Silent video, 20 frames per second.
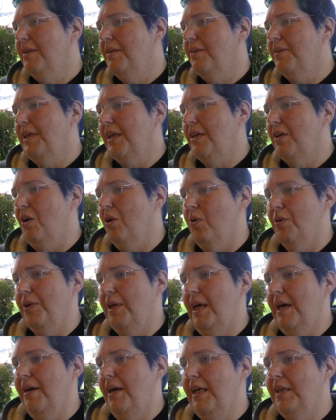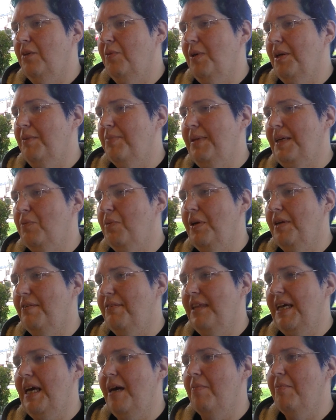think, oh yeah, I don't want to be one of
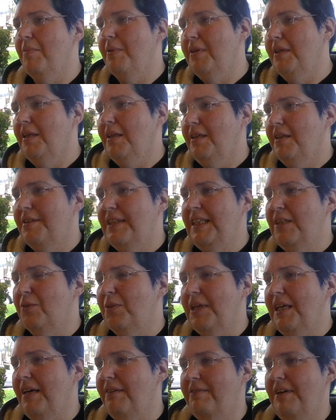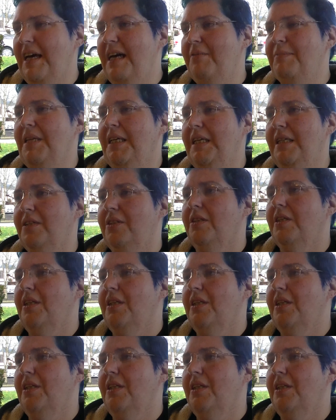them. They don't want to have families.